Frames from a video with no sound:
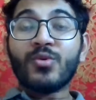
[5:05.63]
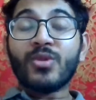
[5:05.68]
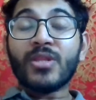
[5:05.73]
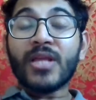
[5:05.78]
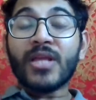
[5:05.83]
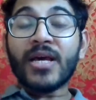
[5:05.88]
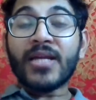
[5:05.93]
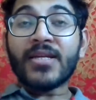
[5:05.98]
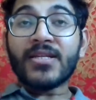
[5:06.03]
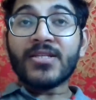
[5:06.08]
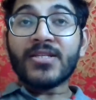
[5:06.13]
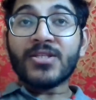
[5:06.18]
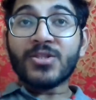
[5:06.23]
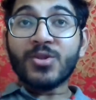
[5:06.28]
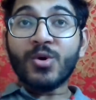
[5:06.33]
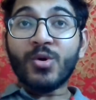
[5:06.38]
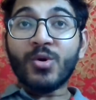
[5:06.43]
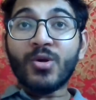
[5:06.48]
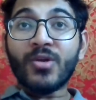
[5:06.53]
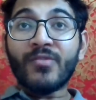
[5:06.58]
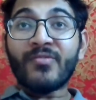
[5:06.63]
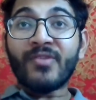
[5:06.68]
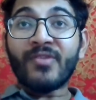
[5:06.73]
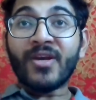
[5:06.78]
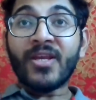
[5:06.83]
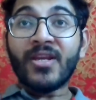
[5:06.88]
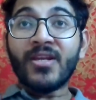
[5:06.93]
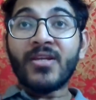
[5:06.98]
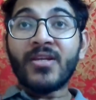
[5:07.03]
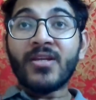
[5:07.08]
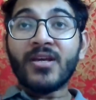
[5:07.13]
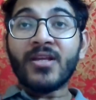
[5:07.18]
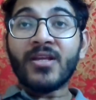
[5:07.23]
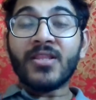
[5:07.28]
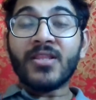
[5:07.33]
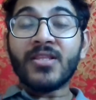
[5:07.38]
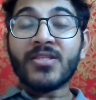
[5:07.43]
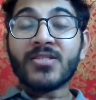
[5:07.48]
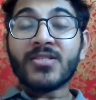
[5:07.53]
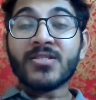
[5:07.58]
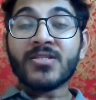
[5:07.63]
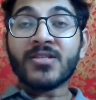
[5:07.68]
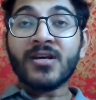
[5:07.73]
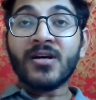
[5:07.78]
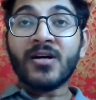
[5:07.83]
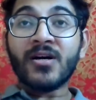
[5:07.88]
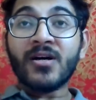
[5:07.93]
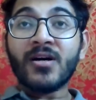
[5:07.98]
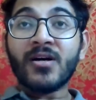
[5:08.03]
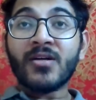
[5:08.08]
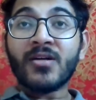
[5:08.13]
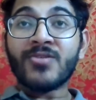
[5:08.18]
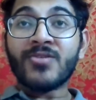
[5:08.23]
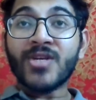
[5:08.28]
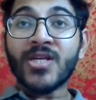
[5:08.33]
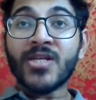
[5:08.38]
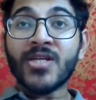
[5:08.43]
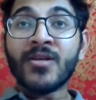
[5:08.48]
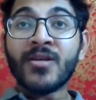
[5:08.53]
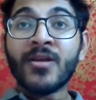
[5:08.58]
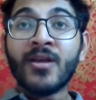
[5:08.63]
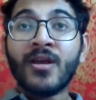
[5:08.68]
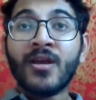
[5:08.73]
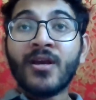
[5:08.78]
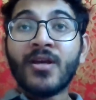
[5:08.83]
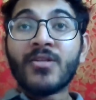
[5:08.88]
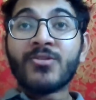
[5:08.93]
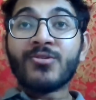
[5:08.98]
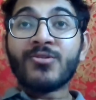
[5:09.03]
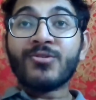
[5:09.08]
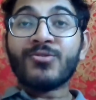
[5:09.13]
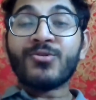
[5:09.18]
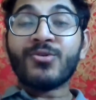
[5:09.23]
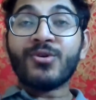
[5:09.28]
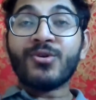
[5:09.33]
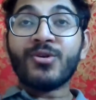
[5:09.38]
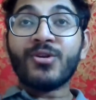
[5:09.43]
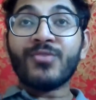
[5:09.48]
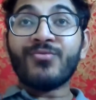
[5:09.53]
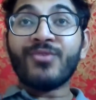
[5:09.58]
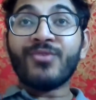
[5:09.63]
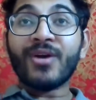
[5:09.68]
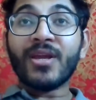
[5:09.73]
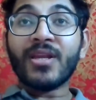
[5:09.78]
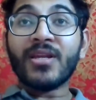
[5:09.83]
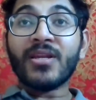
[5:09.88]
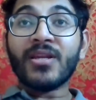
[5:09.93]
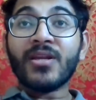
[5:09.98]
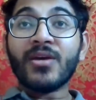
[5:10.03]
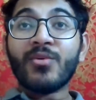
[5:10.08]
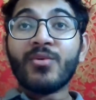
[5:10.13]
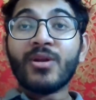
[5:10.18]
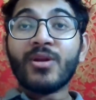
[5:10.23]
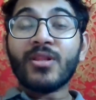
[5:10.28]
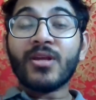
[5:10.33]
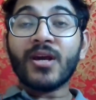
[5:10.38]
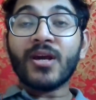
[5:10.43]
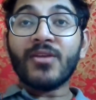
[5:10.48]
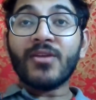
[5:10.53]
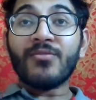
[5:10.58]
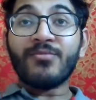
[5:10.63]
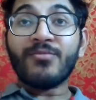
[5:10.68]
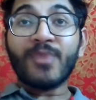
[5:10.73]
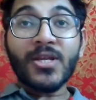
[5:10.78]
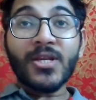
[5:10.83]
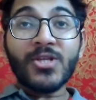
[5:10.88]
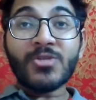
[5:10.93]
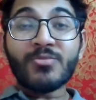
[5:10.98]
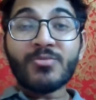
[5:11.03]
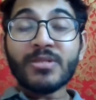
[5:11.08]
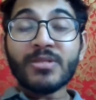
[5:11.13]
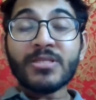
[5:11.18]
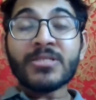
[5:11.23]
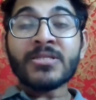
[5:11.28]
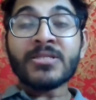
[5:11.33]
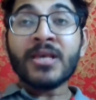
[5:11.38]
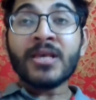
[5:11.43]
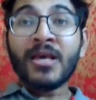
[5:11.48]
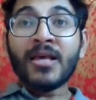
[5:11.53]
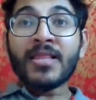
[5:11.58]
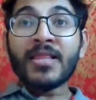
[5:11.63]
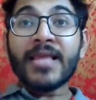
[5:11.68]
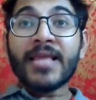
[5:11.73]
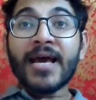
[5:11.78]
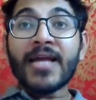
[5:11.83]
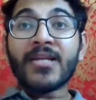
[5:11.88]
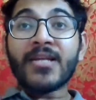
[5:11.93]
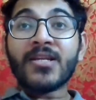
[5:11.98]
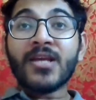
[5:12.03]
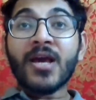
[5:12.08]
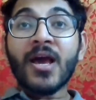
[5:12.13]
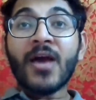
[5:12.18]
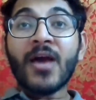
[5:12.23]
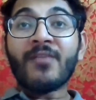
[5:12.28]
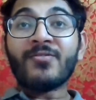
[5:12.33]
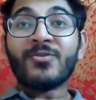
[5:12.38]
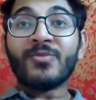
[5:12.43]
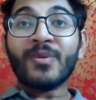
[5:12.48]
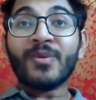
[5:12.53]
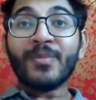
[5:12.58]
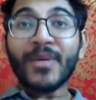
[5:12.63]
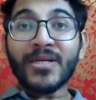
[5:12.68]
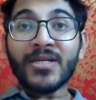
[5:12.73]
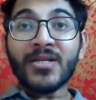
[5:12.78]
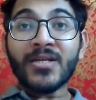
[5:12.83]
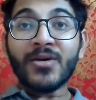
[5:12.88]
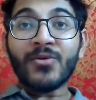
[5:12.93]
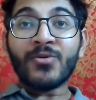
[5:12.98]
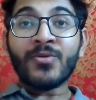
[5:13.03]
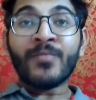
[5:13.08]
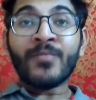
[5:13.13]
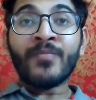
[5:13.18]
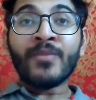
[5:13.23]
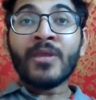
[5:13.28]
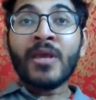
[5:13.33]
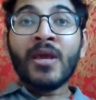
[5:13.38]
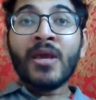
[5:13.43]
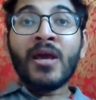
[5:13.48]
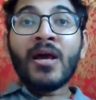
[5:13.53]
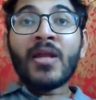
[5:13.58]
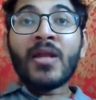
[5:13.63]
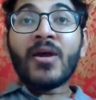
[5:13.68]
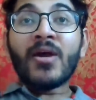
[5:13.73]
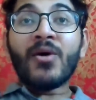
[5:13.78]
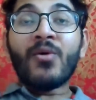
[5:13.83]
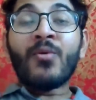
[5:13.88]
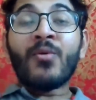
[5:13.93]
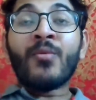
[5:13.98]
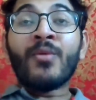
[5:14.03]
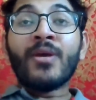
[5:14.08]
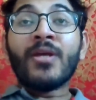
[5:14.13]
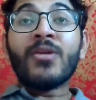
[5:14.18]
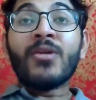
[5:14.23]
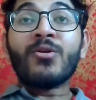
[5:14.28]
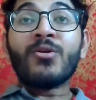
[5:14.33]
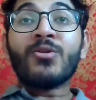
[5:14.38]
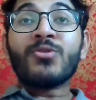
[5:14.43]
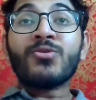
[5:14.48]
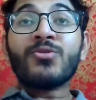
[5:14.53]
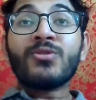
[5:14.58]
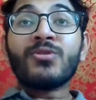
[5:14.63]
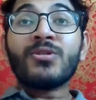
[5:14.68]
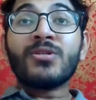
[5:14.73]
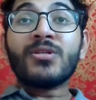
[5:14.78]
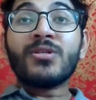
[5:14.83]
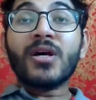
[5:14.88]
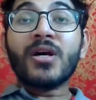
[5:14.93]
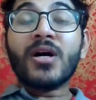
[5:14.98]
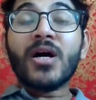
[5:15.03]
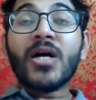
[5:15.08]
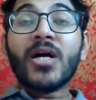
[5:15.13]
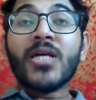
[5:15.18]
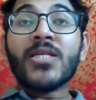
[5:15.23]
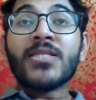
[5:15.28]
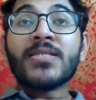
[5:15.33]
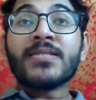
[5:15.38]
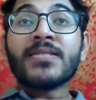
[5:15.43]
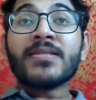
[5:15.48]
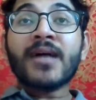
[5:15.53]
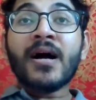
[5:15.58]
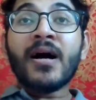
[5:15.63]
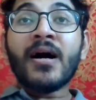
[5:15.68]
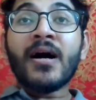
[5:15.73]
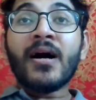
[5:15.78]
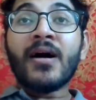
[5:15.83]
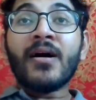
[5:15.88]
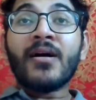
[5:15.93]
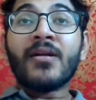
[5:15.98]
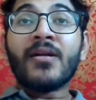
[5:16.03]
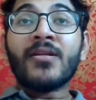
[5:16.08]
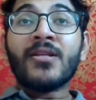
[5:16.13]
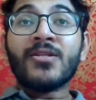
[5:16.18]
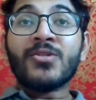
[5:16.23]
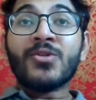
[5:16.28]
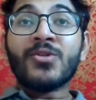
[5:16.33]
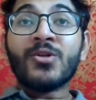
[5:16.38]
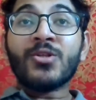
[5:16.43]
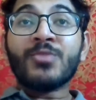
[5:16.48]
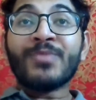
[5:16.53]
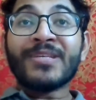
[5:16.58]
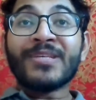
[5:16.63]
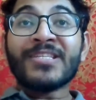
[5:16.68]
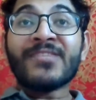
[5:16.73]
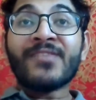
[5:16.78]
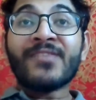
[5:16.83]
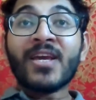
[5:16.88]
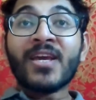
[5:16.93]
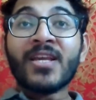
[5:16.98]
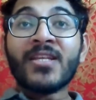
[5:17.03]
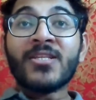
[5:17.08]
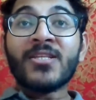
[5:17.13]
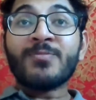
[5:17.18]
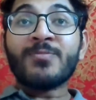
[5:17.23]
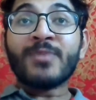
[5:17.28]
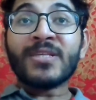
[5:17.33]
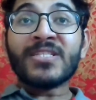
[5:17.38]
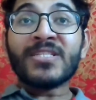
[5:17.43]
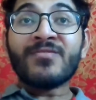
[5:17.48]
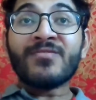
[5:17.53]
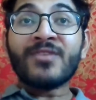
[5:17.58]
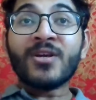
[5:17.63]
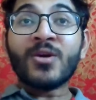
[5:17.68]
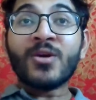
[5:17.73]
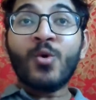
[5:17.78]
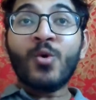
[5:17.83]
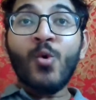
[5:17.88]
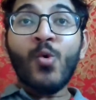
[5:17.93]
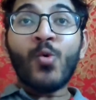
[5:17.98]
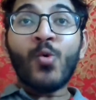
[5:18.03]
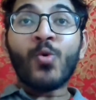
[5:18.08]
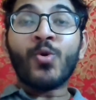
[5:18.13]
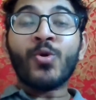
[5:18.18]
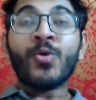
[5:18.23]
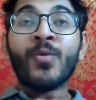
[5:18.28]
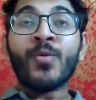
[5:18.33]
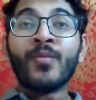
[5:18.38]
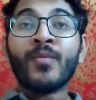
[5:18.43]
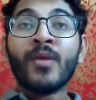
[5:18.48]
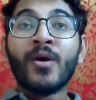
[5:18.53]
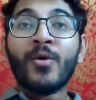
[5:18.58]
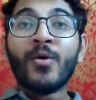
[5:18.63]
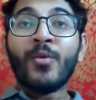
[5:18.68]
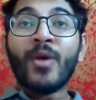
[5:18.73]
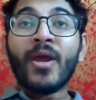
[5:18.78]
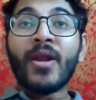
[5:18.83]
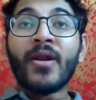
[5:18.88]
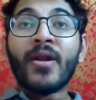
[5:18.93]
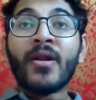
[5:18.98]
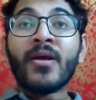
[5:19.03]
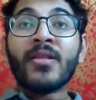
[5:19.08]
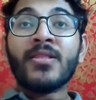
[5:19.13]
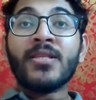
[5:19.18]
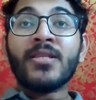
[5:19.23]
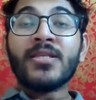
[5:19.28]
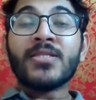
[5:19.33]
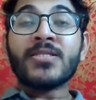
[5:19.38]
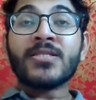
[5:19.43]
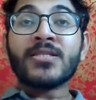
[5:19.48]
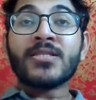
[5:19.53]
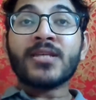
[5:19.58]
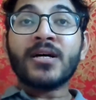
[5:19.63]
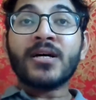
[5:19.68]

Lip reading: that is not defined in this treaty. It's also not defined what are the kind of punishments that have to be meted out. Now, it also is does not specify any specific court where this